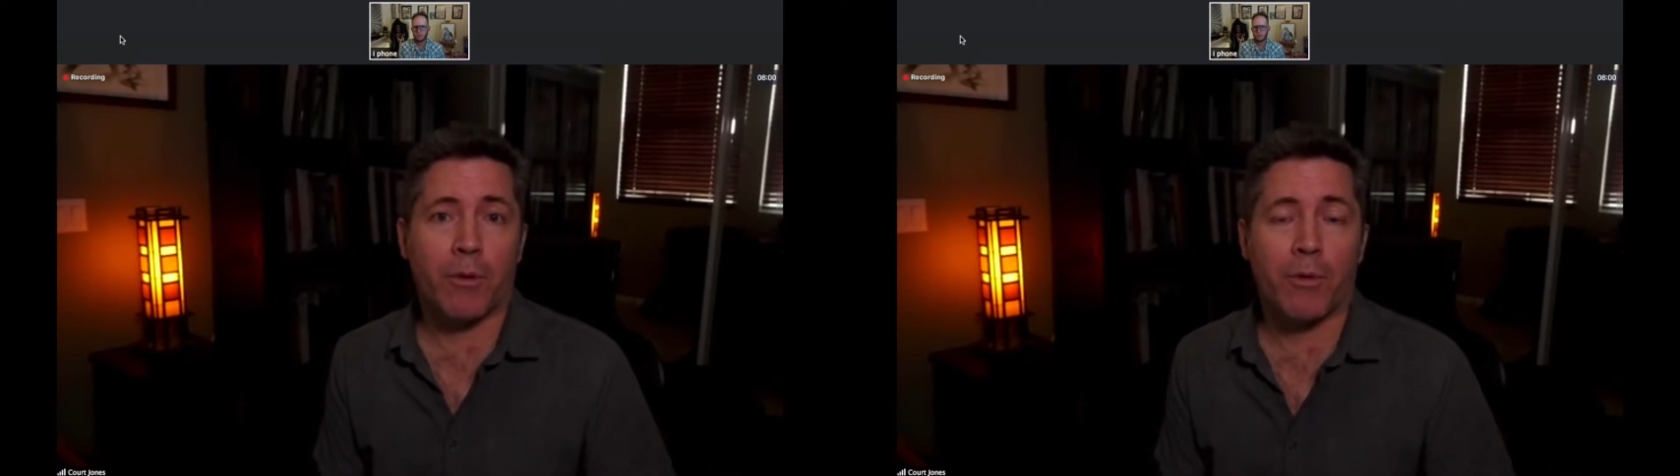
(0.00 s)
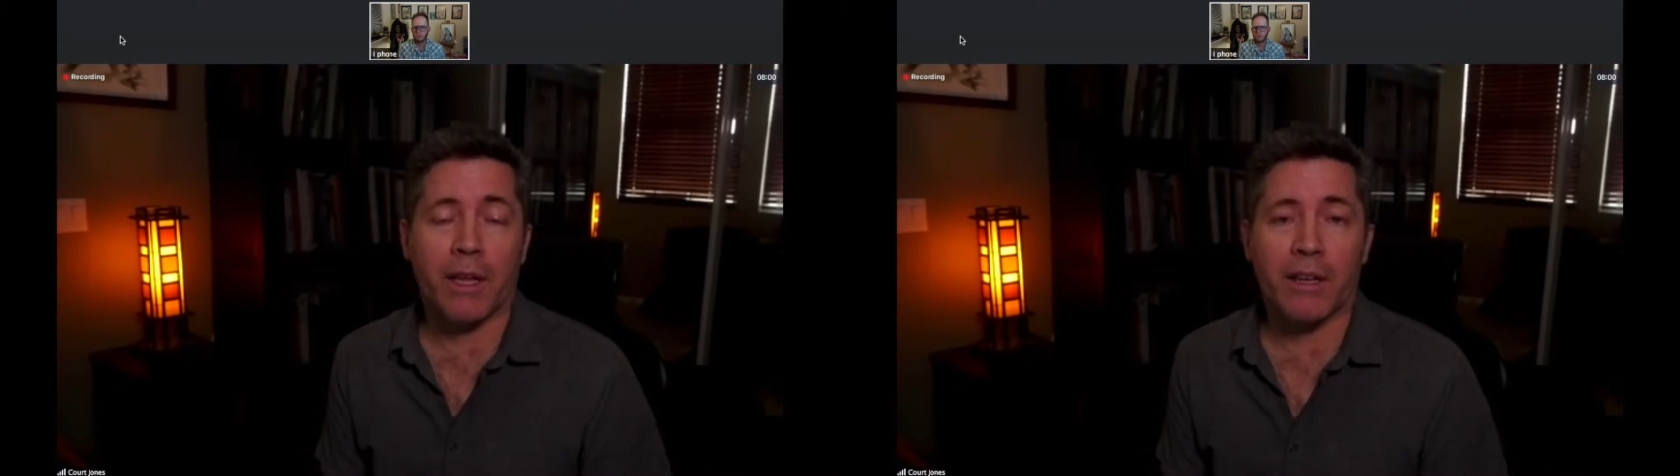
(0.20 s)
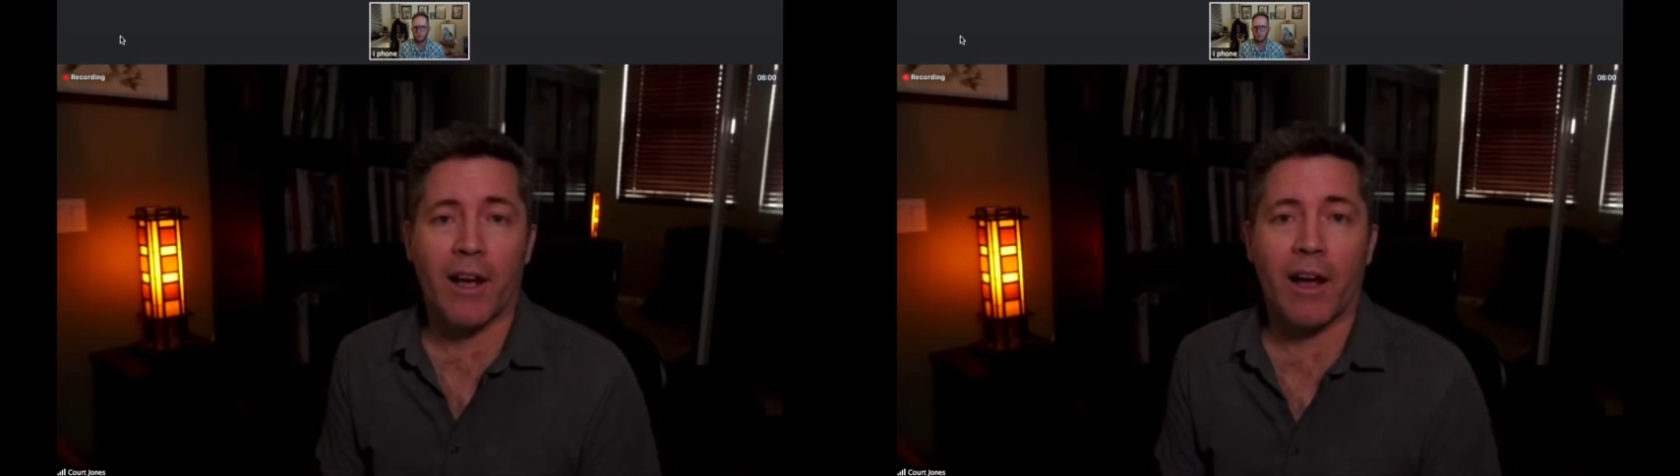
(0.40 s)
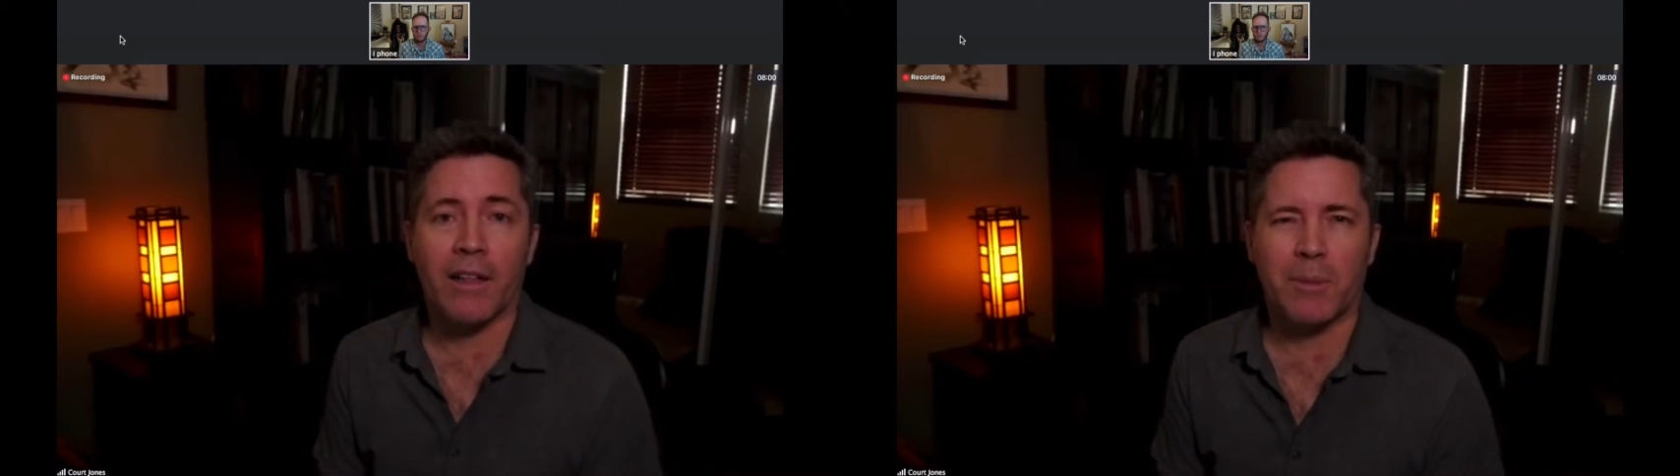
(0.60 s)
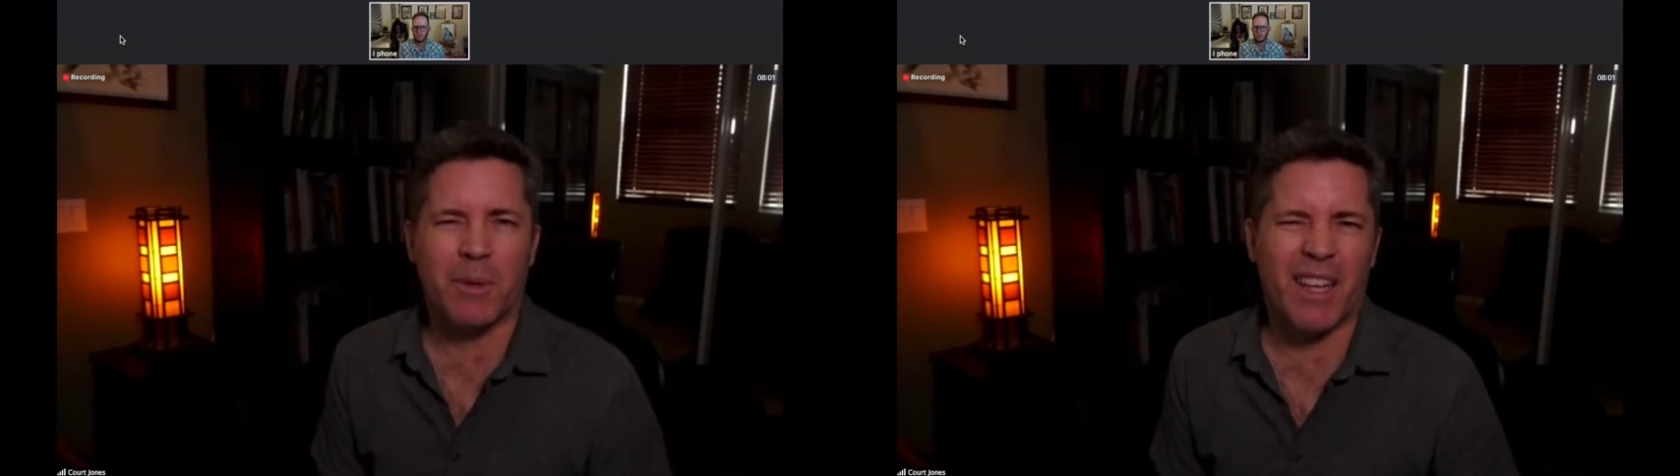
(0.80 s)
through the end of
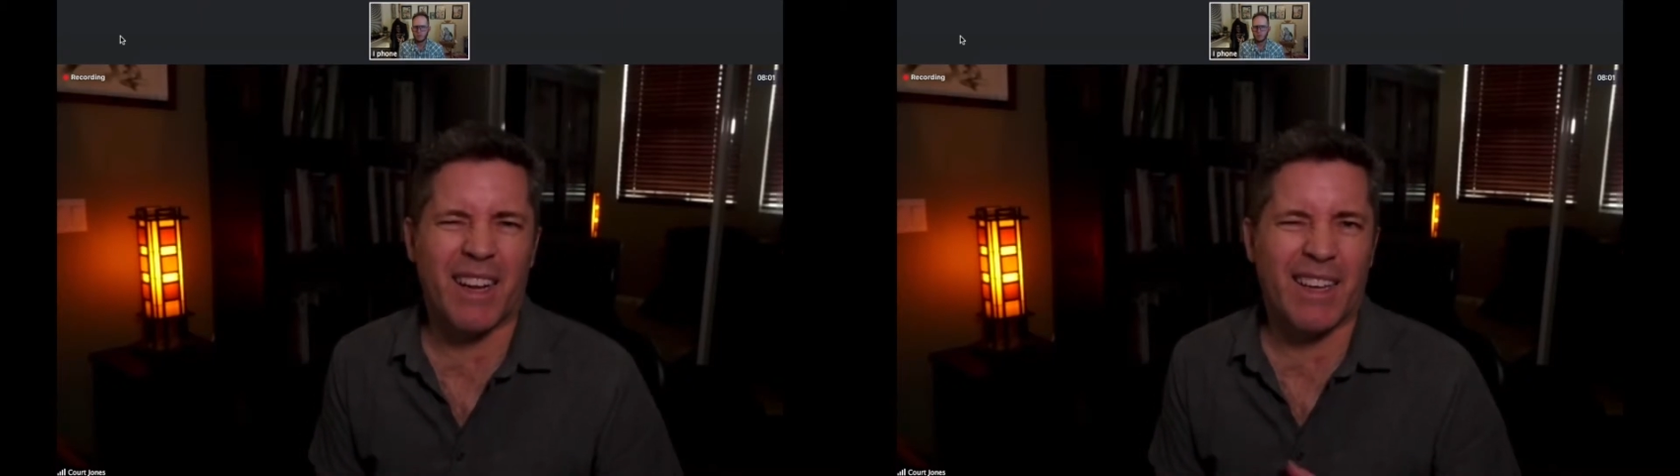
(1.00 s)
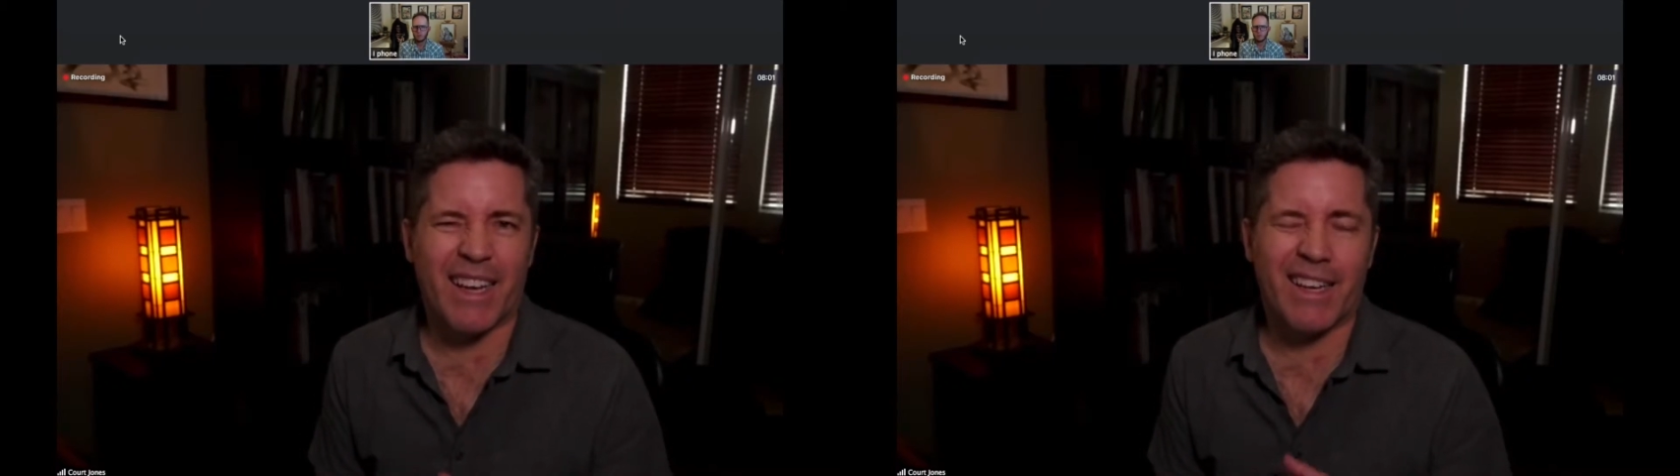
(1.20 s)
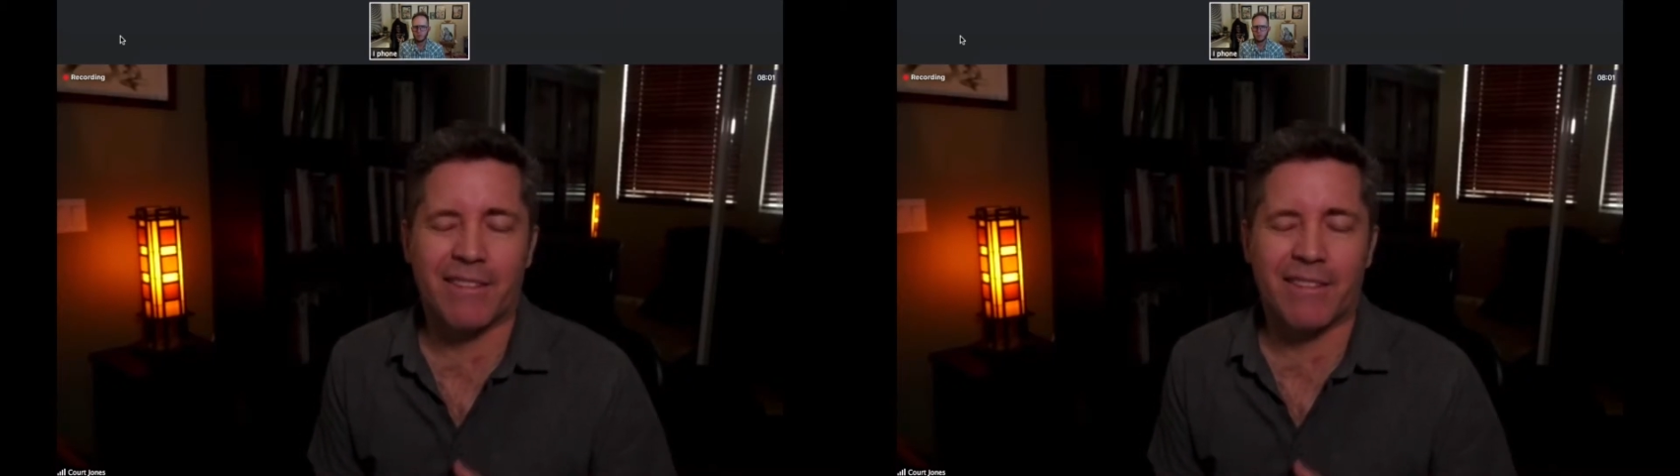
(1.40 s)
college, but then I kind of